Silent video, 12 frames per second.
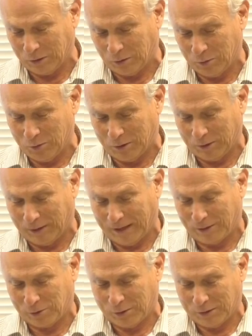that Luke
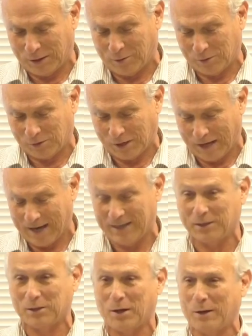actually tells us
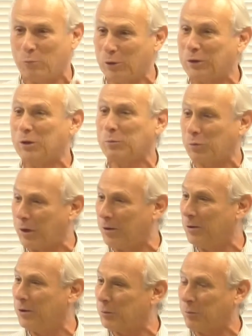ahead of time what this
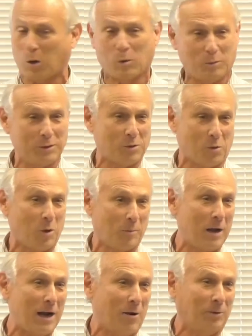prayer, this parable is all
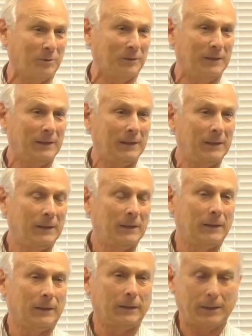about.
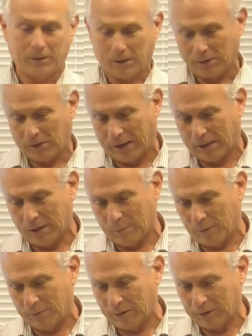Uh, he does that a
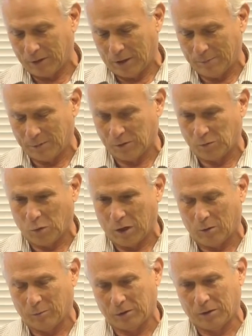couple of other times as
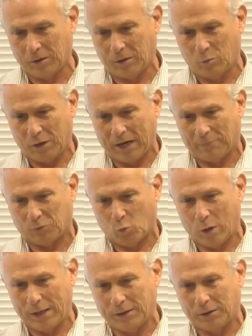well, but generally we have to
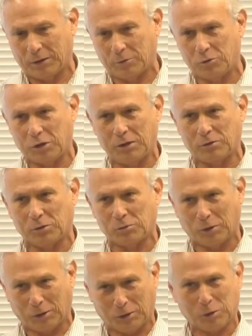wait until
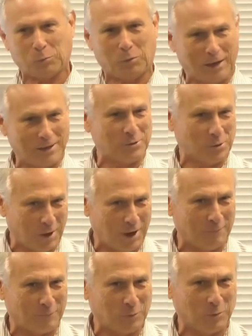Jesus explains it
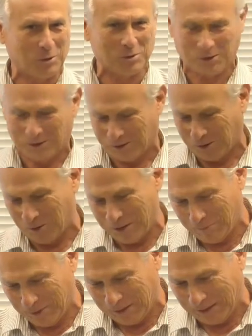afterwards. And so
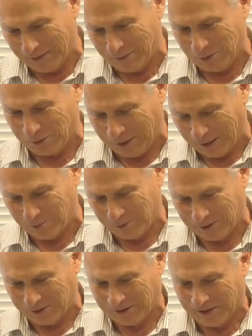he begins and
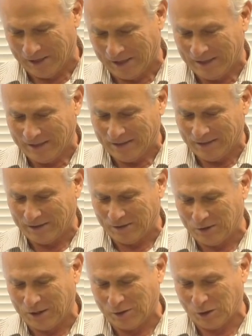tells us uh,
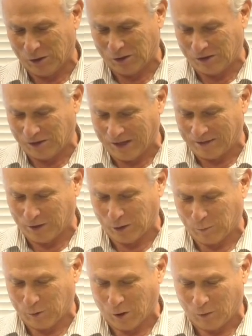Jesus said
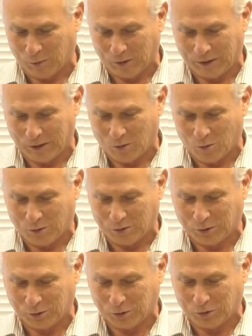this parable in order
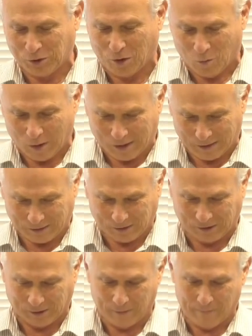to show
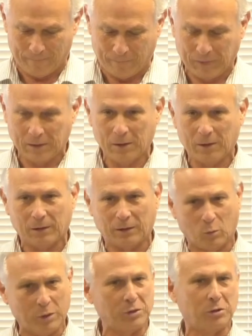us
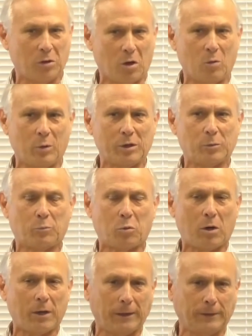that we should always
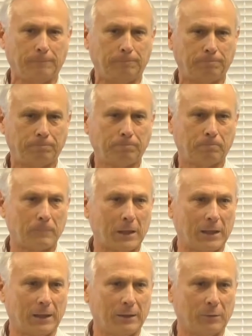pray
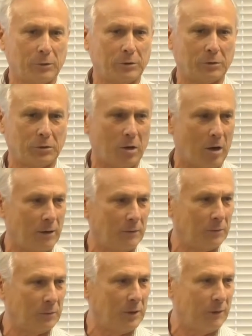and that we should
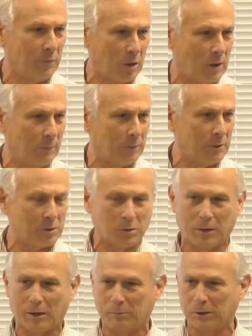not give up. And
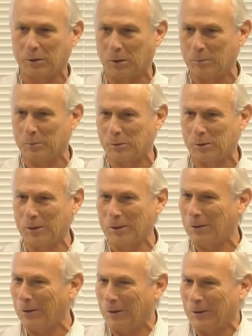so that becomes
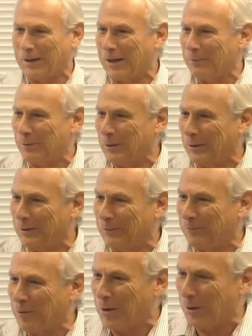uh, kind of a, a
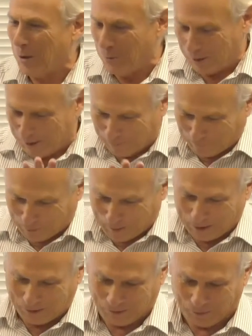front-loaded
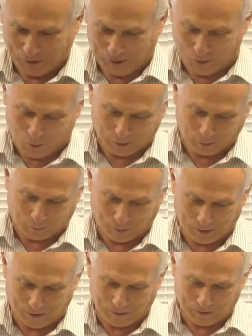information. We know what the
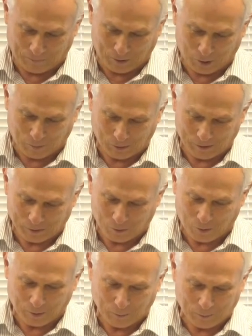prayer, uh, parable is
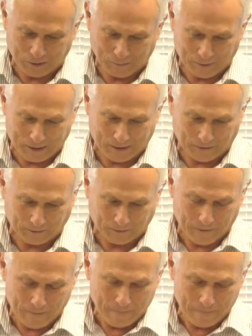going to be about.